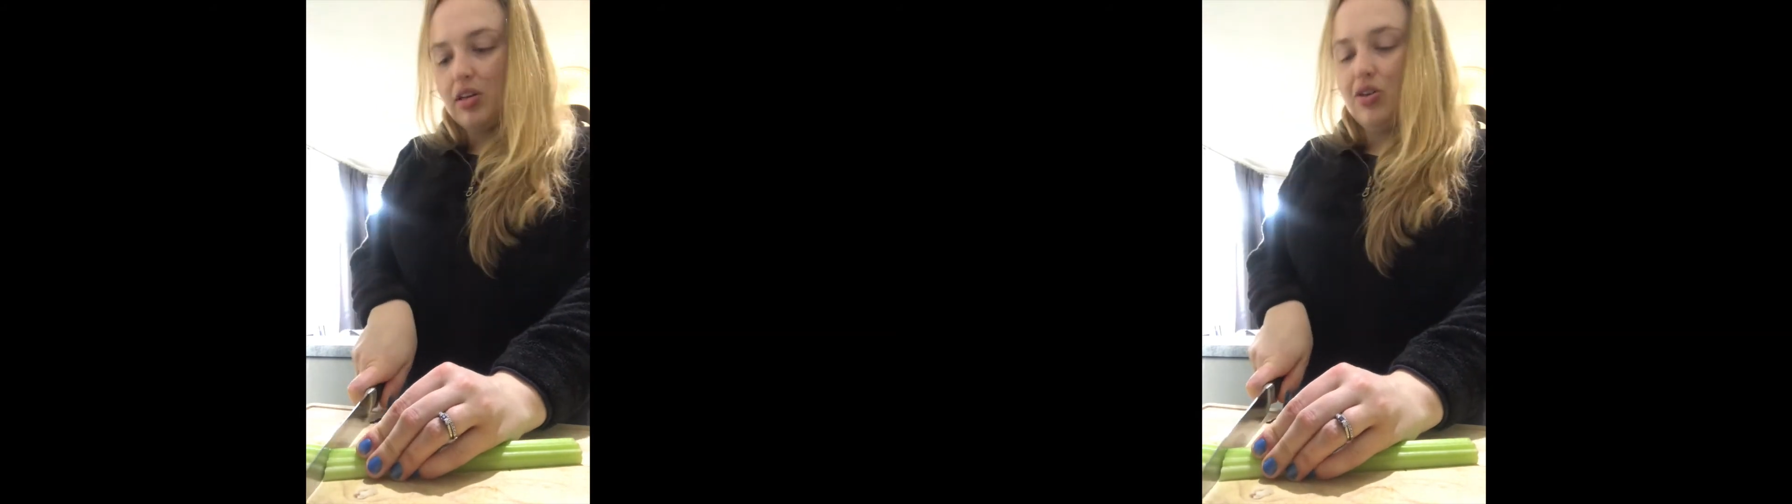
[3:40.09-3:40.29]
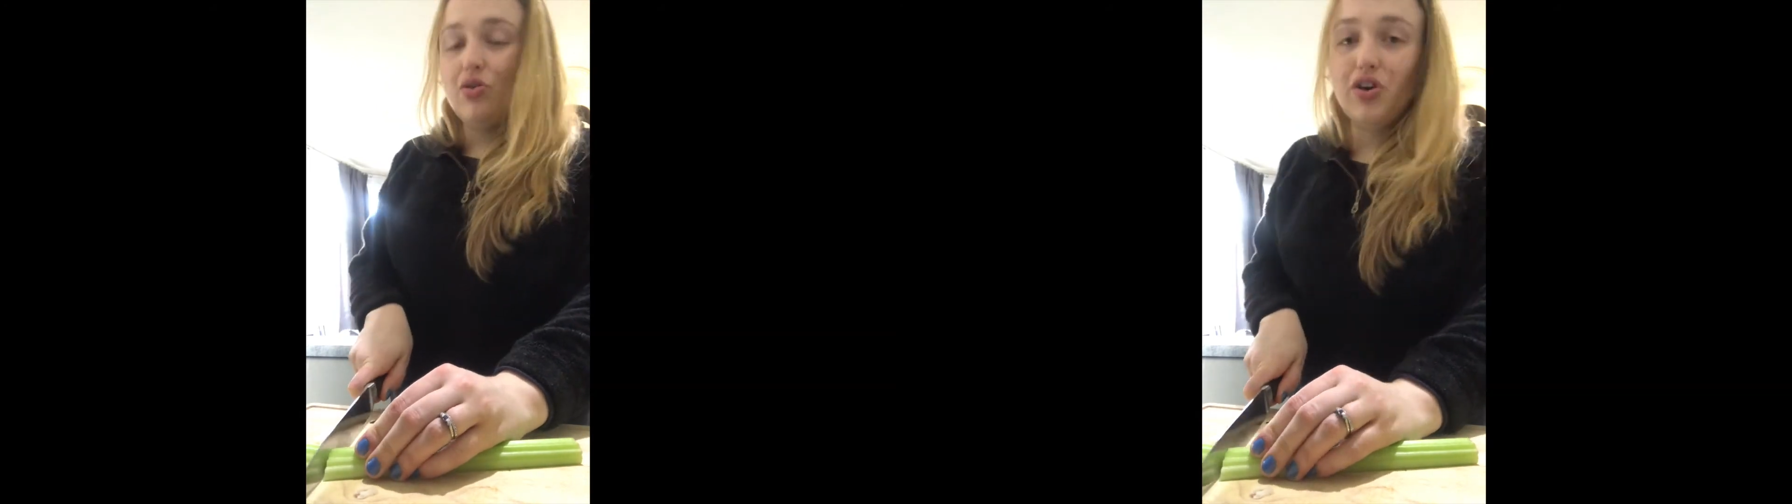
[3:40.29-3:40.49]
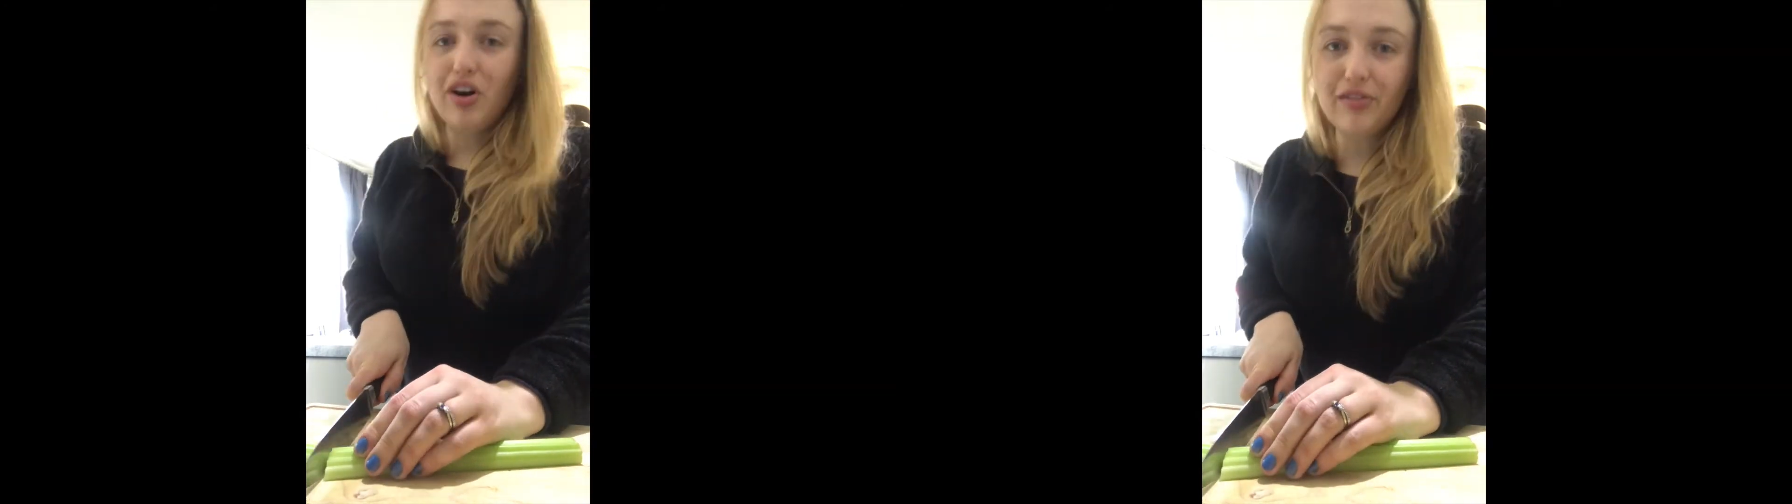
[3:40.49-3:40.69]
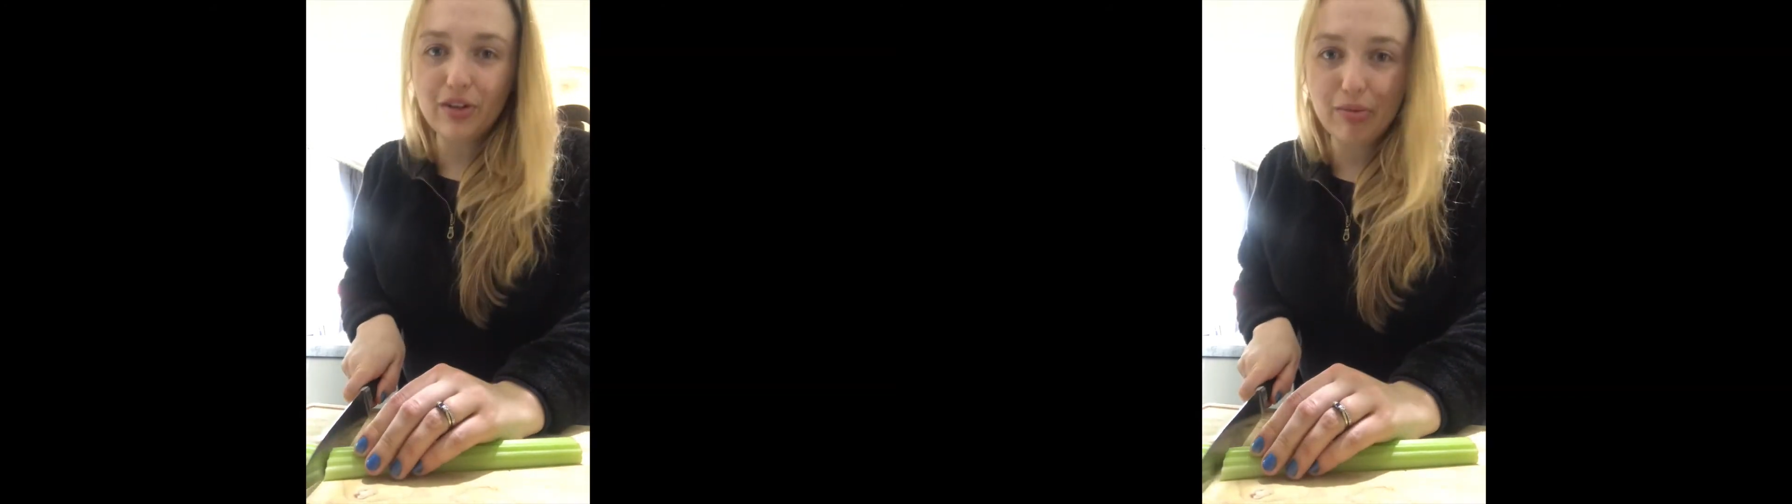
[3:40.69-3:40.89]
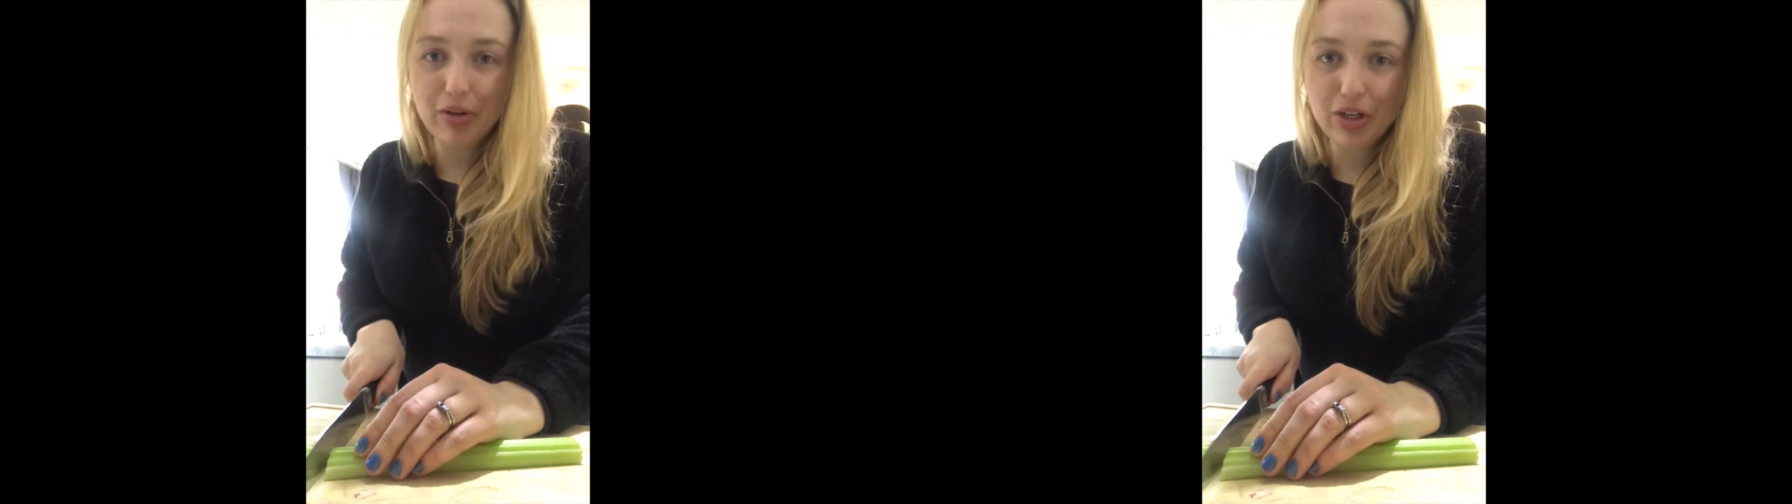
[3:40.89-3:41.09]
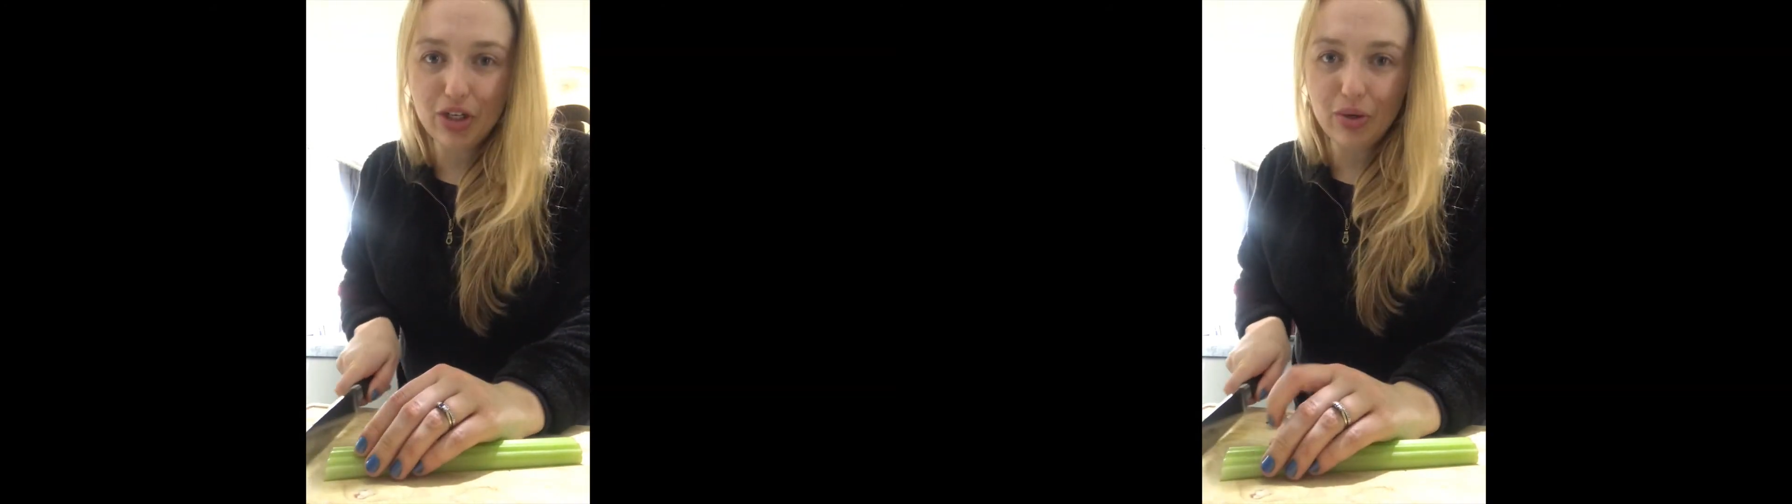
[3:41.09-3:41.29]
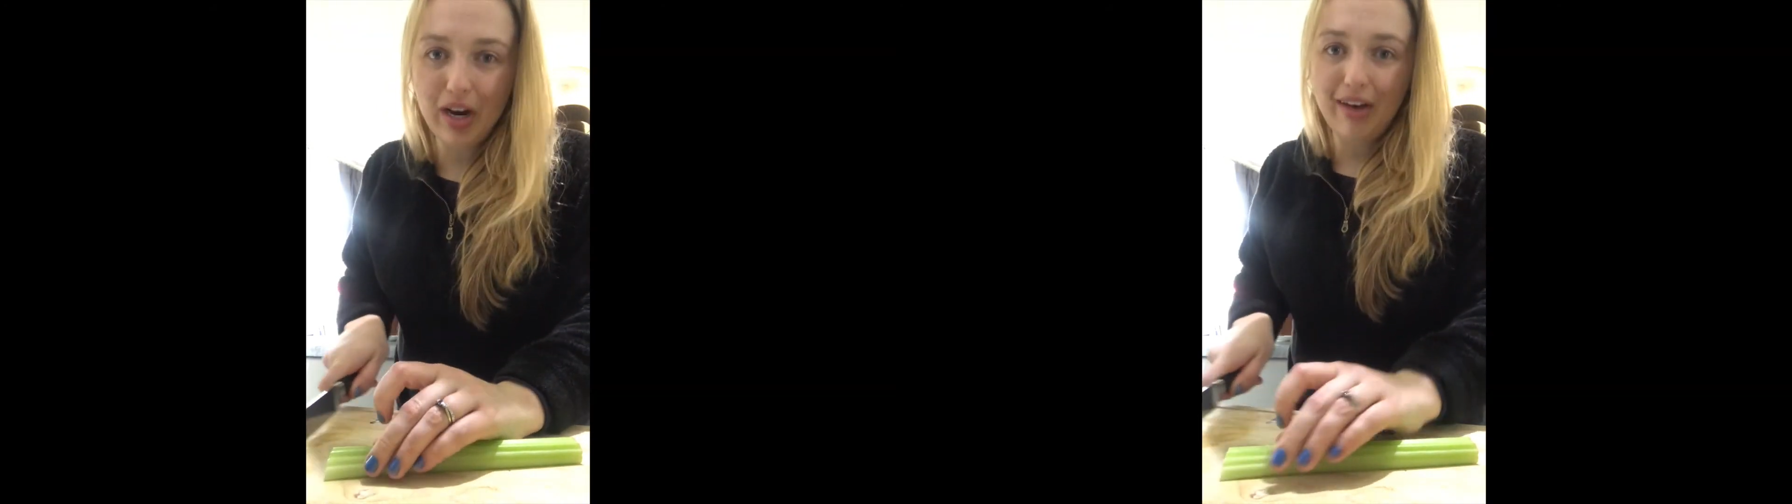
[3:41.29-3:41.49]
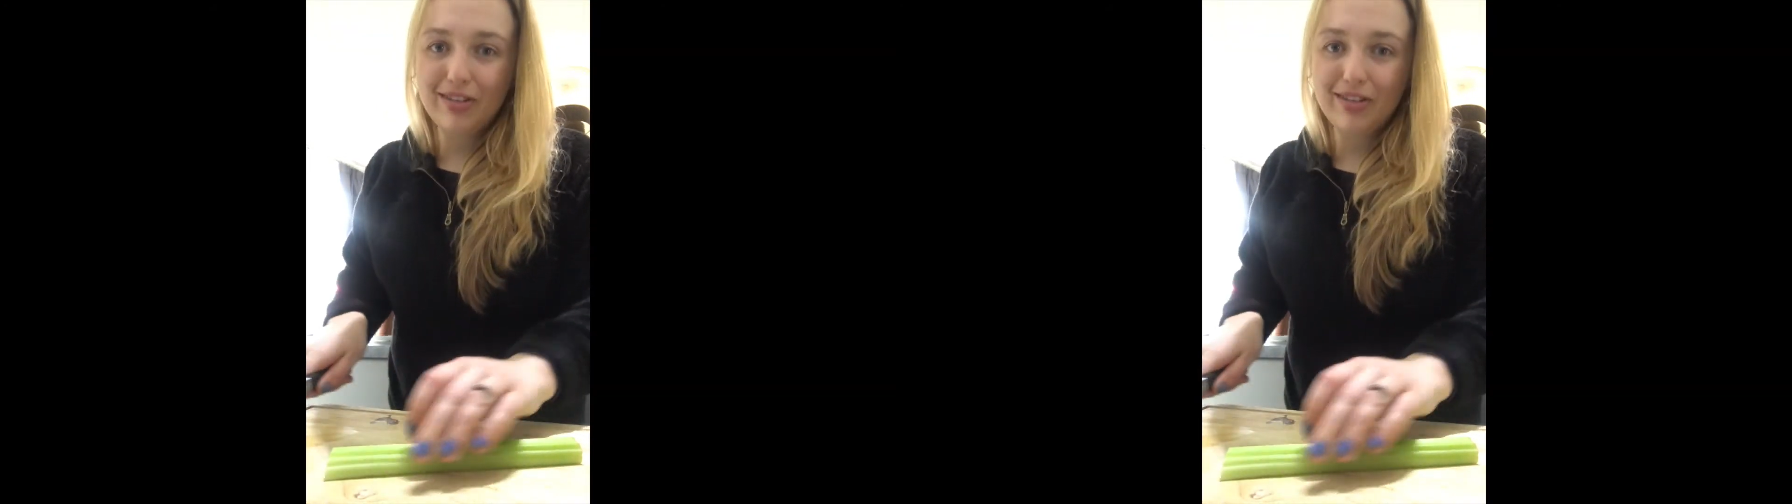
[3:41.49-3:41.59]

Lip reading: You can cut off a little more than 2.5